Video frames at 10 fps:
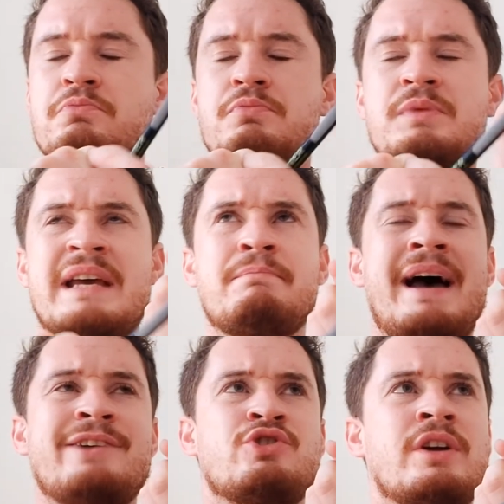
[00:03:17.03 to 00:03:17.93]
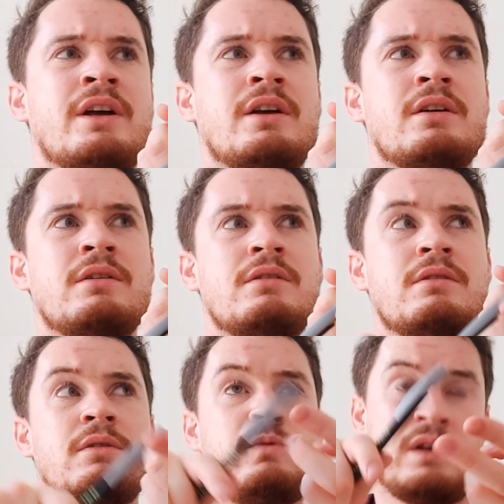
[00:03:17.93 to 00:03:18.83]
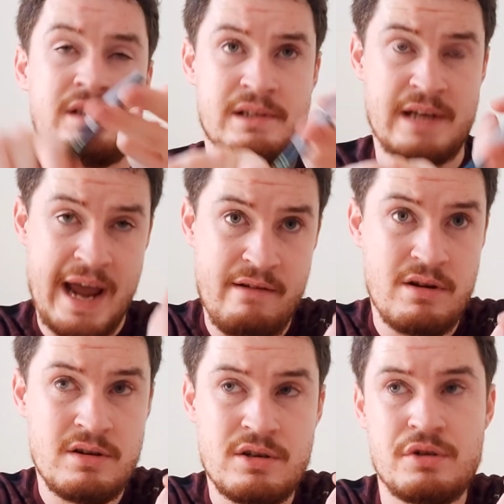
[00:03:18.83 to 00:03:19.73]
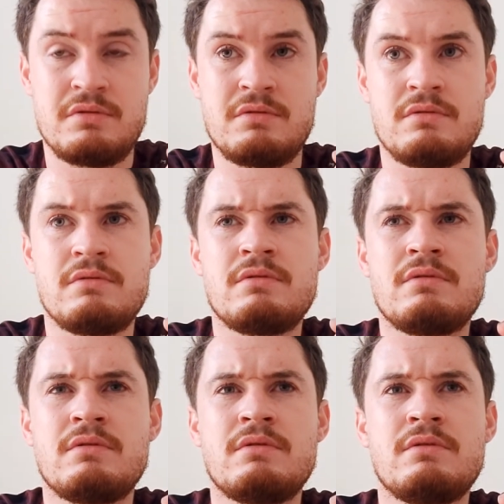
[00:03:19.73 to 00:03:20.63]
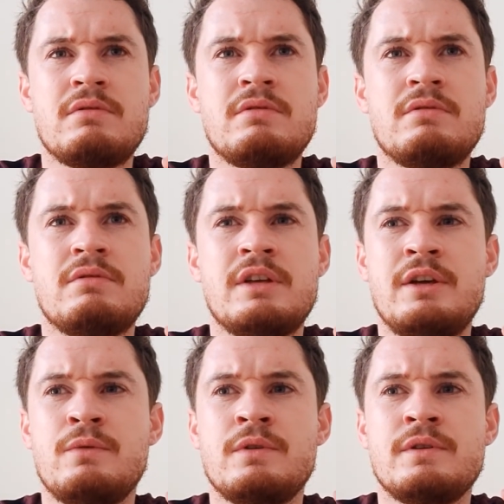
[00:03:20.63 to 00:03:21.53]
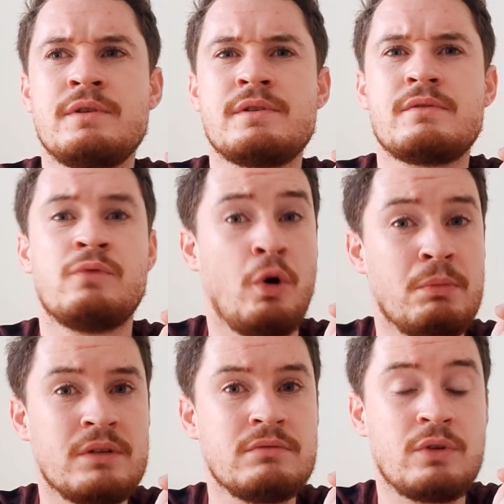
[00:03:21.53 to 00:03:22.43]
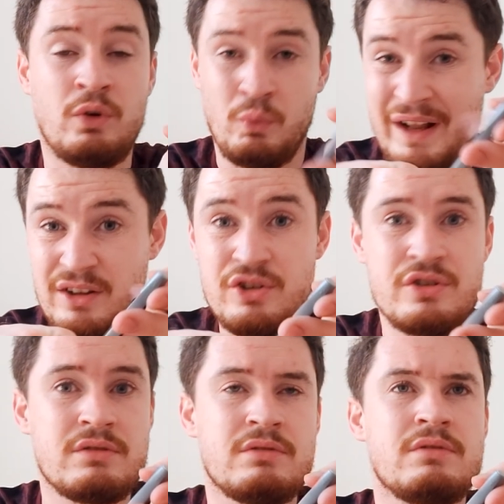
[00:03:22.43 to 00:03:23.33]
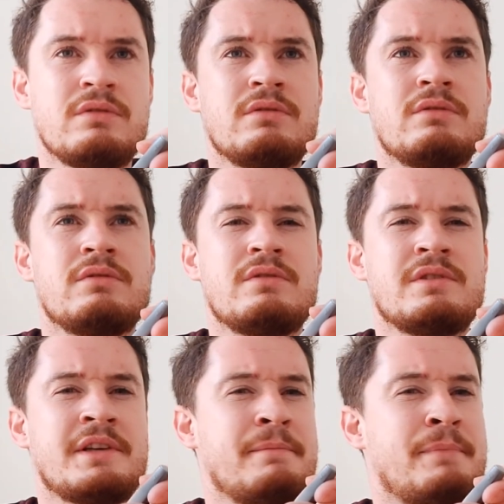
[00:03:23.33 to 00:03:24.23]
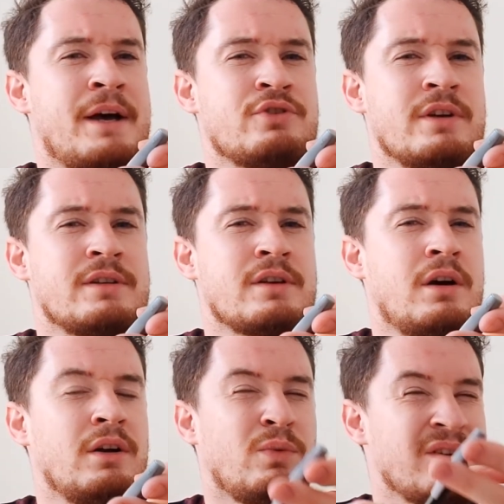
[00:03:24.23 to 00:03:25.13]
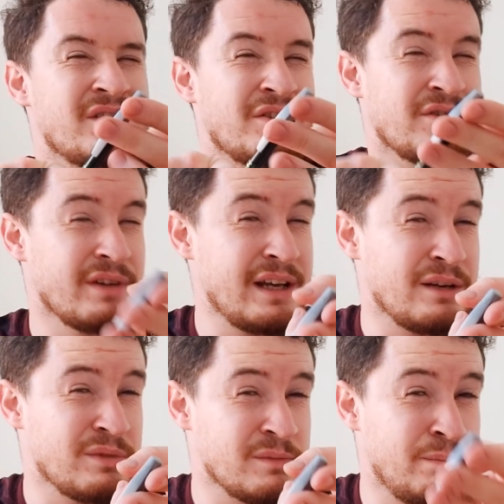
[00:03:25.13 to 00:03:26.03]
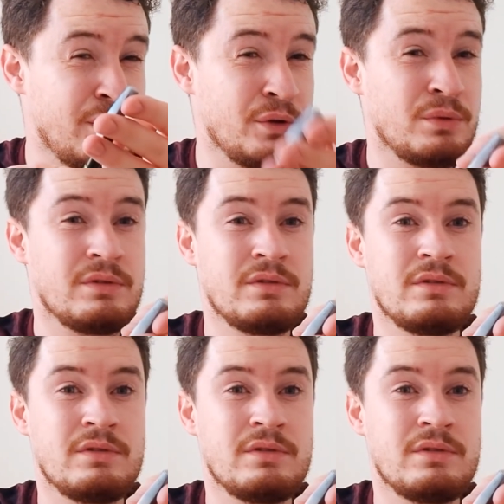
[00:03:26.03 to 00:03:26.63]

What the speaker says: St. Patrick wasn't Irish. He was Roman or Welsh. St. Patrick's colour wasn't green, it was blue.